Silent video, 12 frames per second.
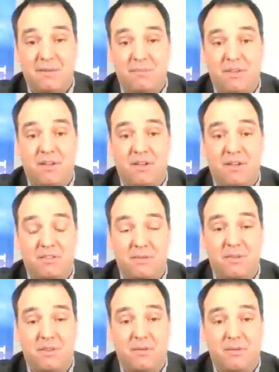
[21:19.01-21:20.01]
Some of
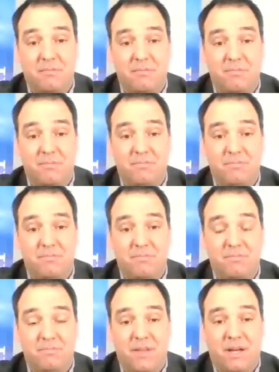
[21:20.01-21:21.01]
the
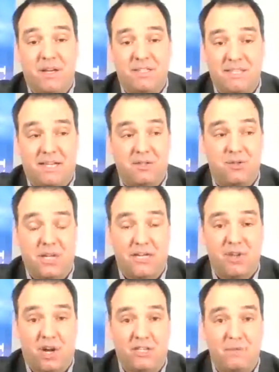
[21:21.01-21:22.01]
sectors I
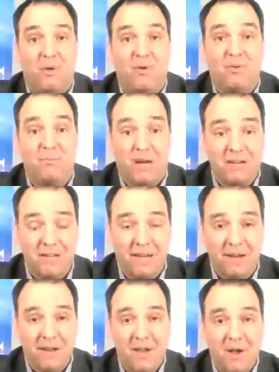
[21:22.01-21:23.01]
talked about
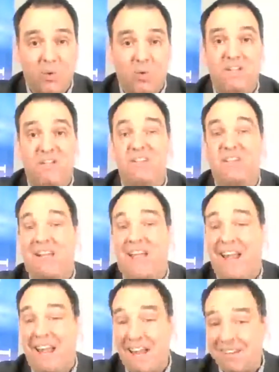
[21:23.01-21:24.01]
Monday were yielding
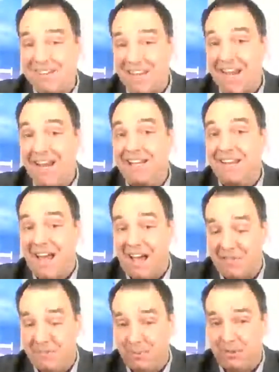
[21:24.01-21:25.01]
8,
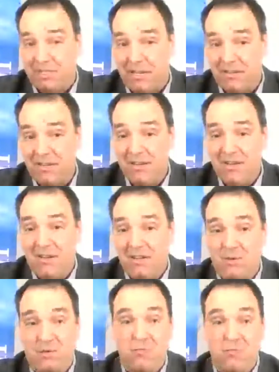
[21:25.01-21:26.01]
8.5%. So
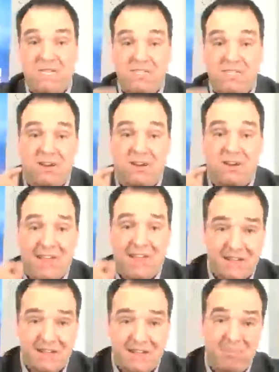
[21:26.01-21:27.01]
you missed on
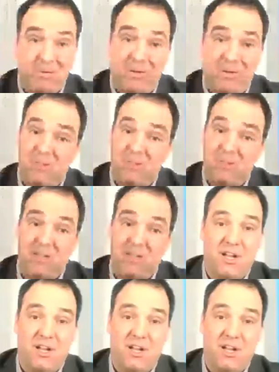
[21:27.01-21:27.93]
that. Plus you missed out.